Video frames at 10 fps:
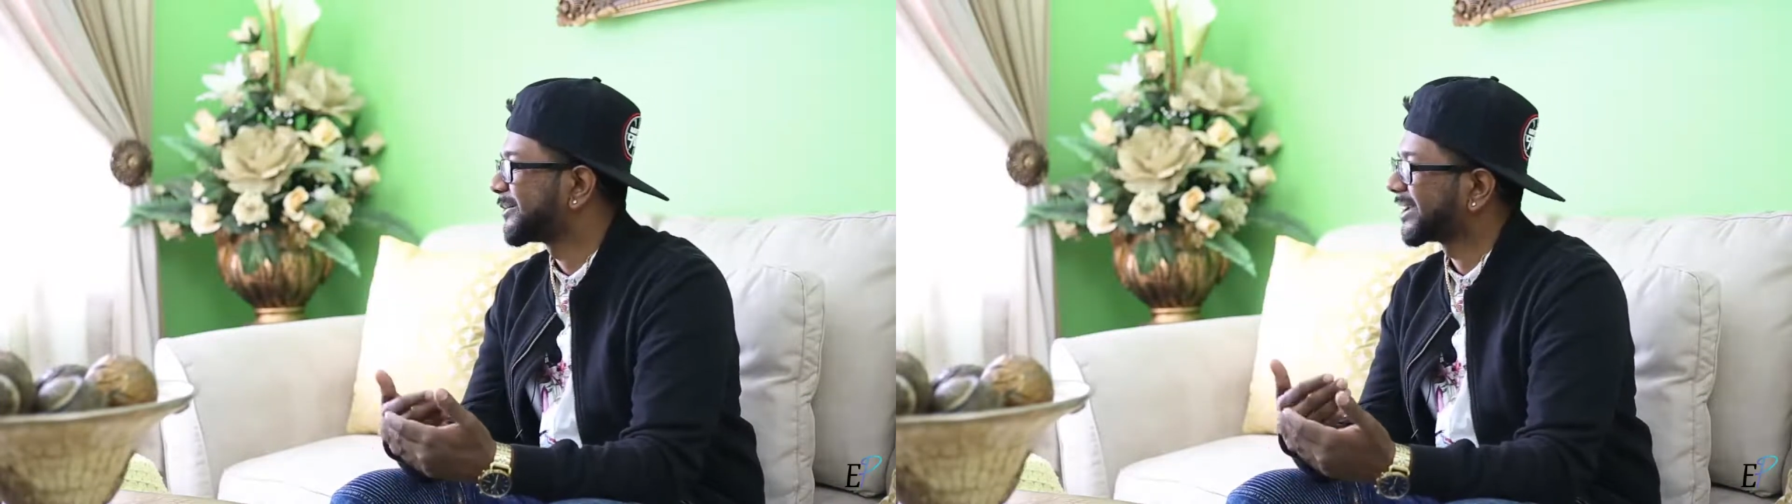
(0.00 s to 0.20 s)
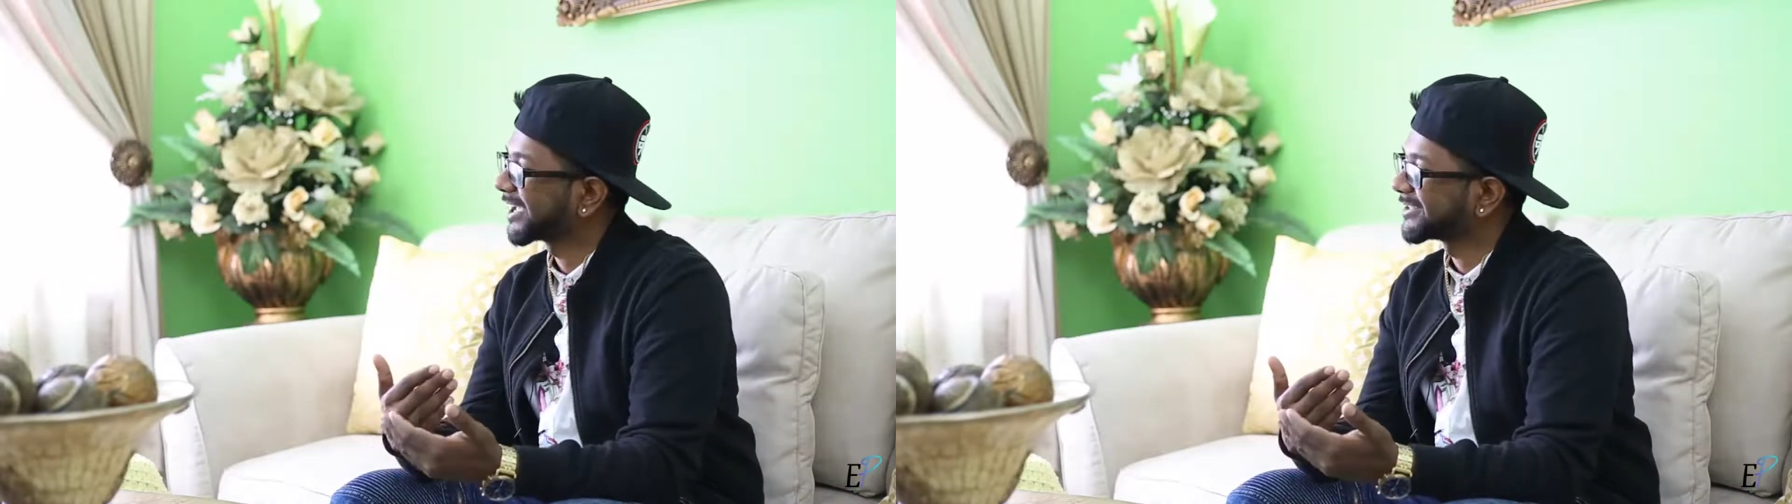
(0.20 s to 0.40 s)

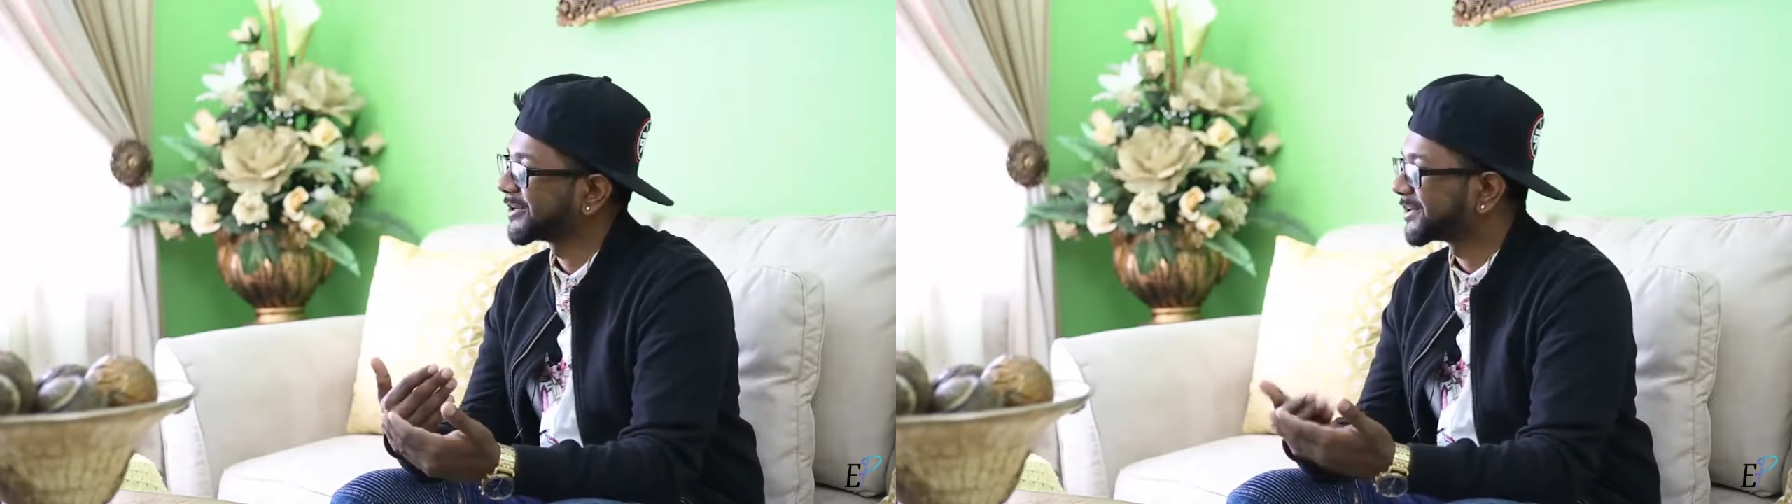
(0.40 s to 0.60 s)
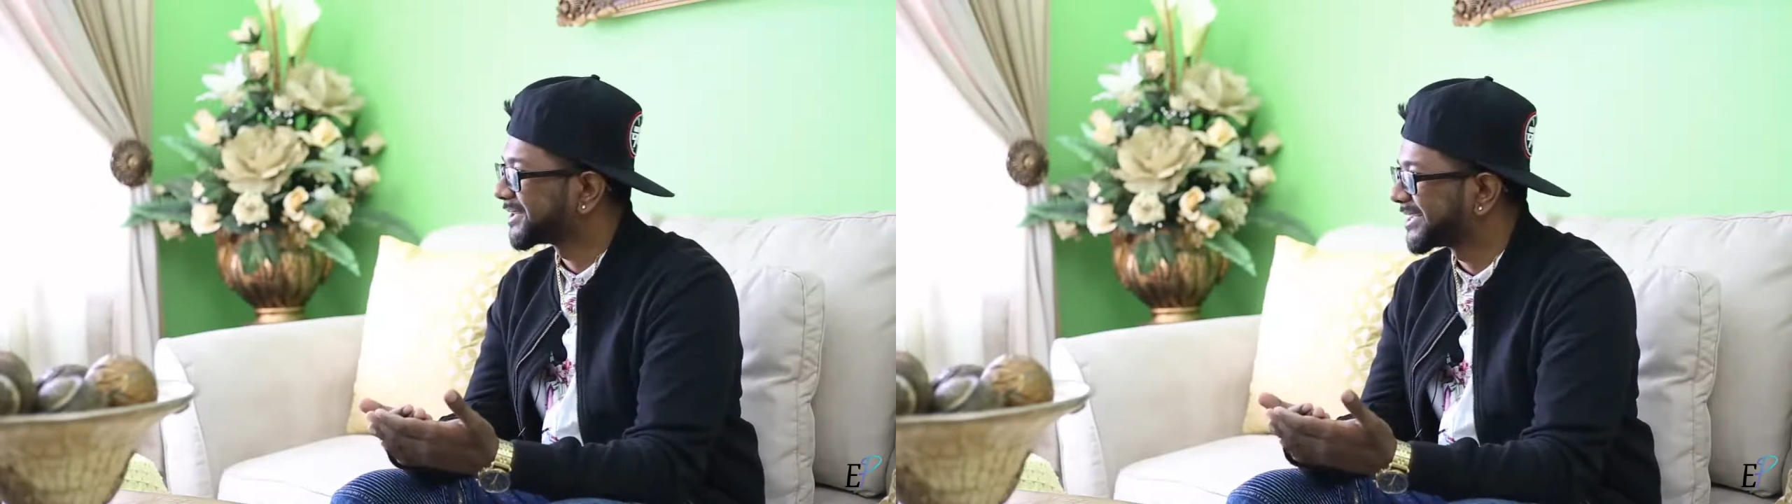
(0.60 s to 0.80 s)
when I get to
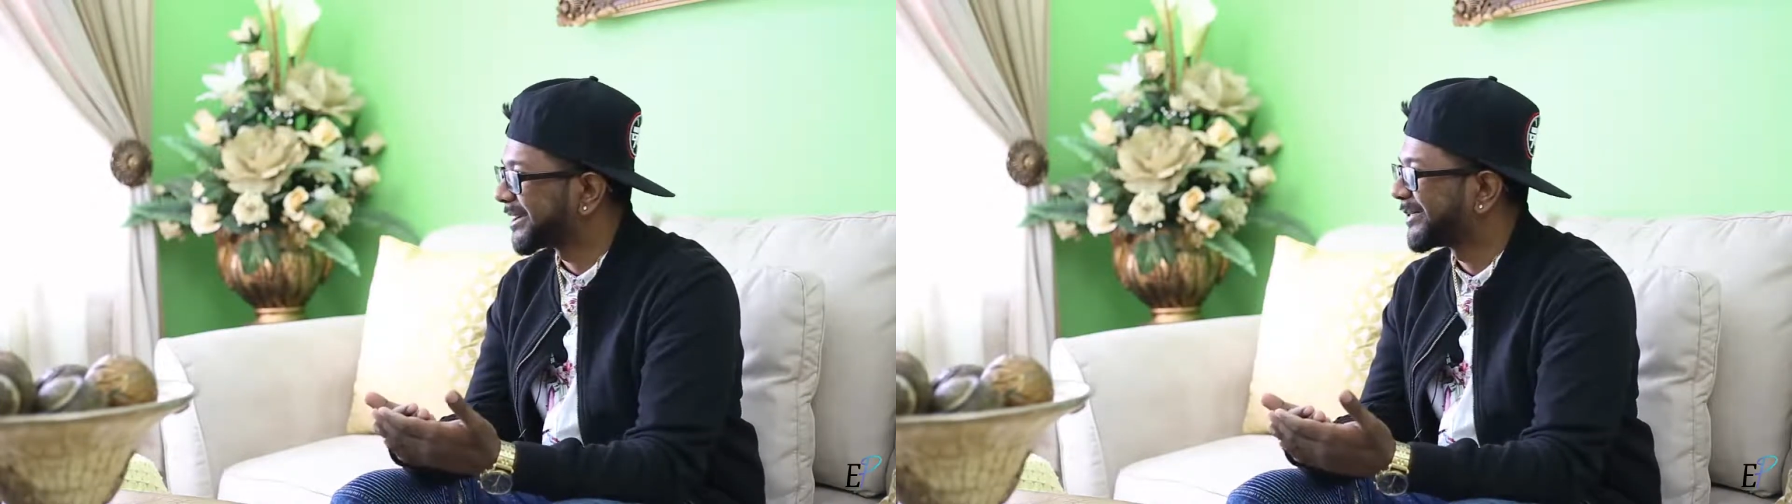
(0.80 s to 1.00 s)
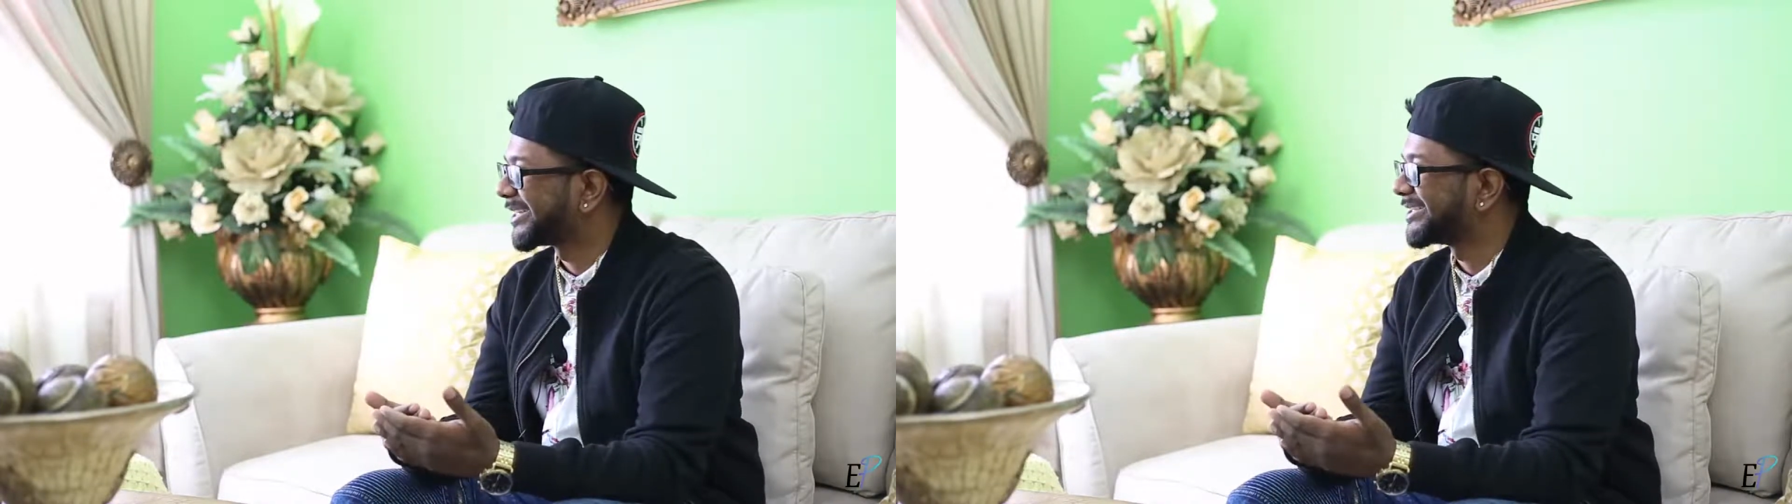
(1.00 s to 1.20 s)
go to the
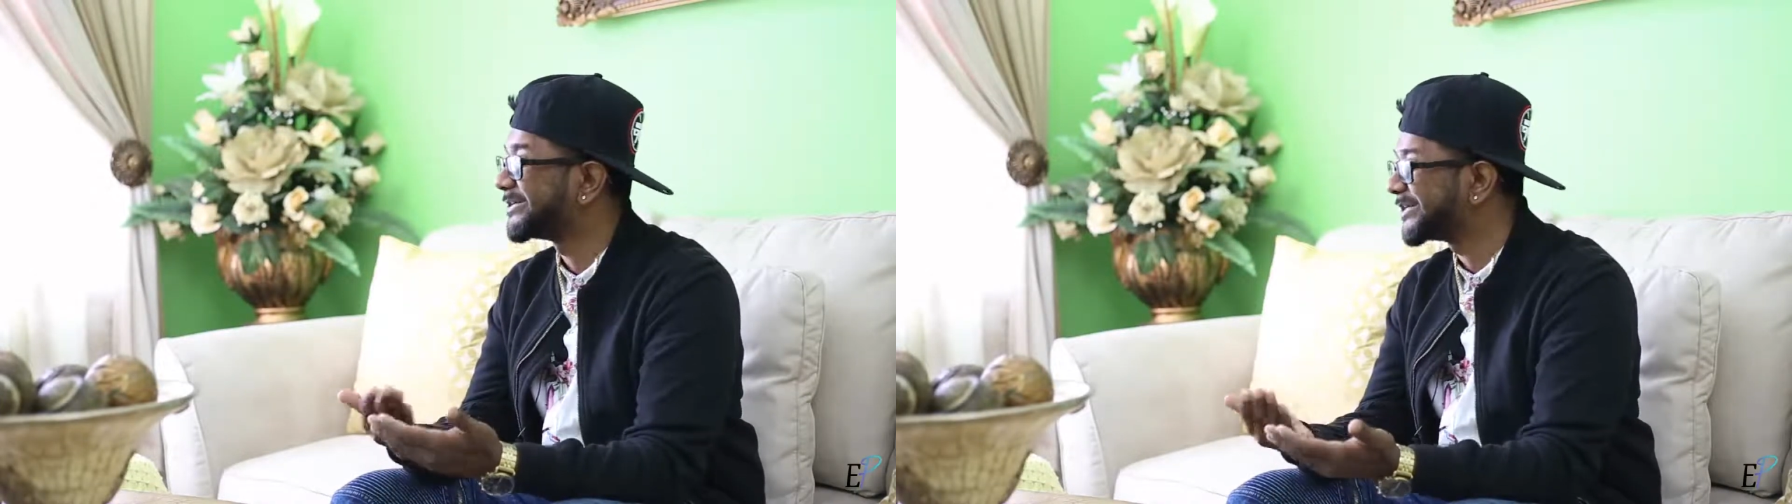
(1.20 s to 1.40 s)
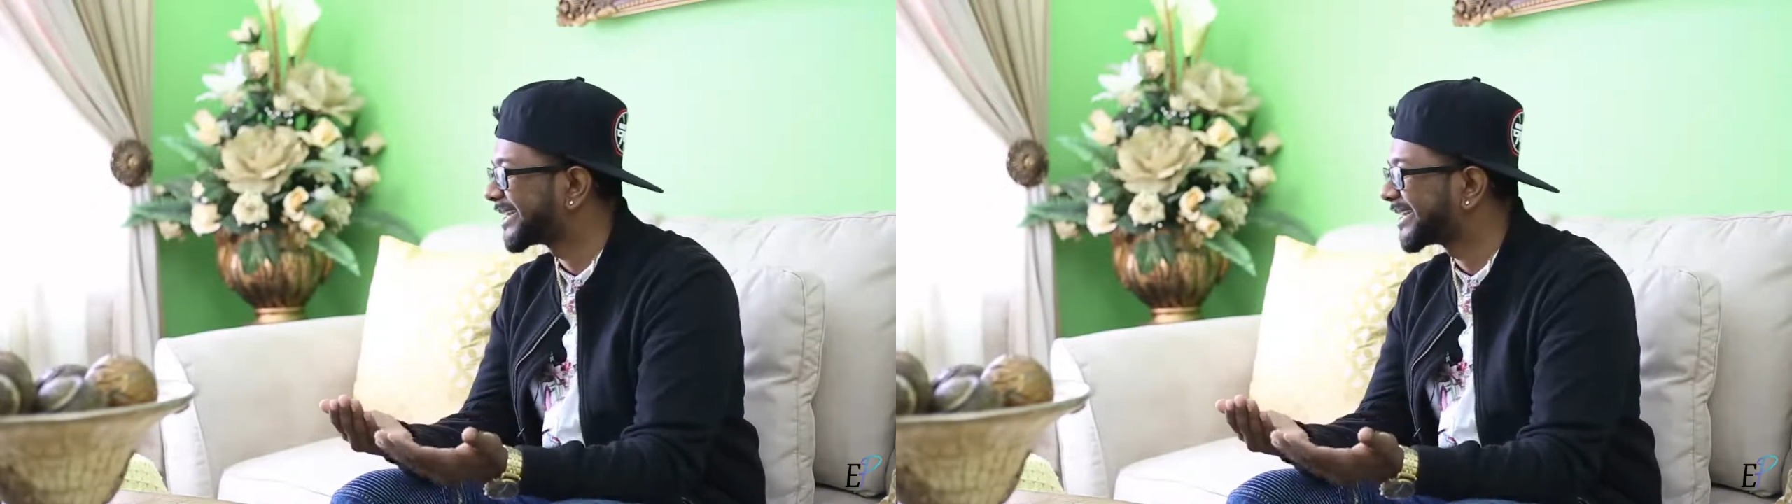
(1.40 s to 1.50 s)
temple and do the